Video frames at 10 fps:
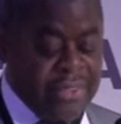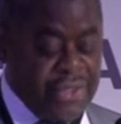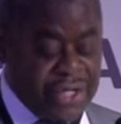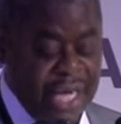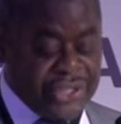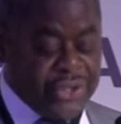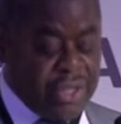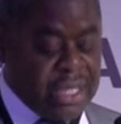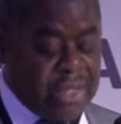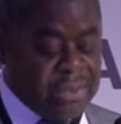the National
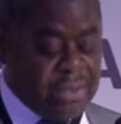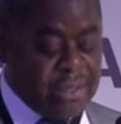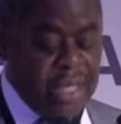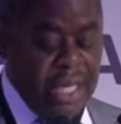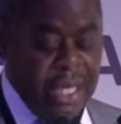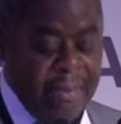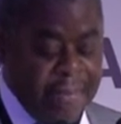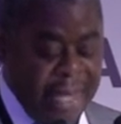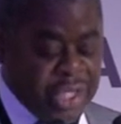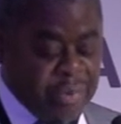Council
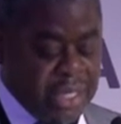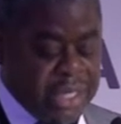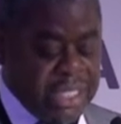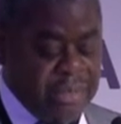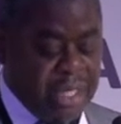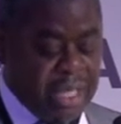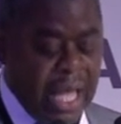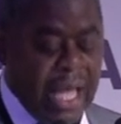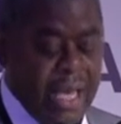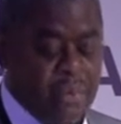management team and
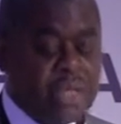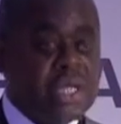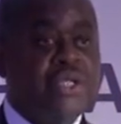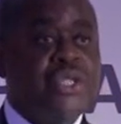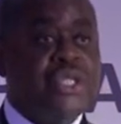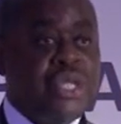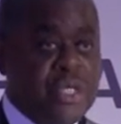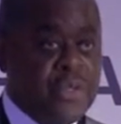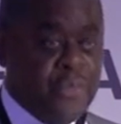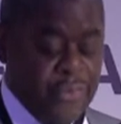I will continue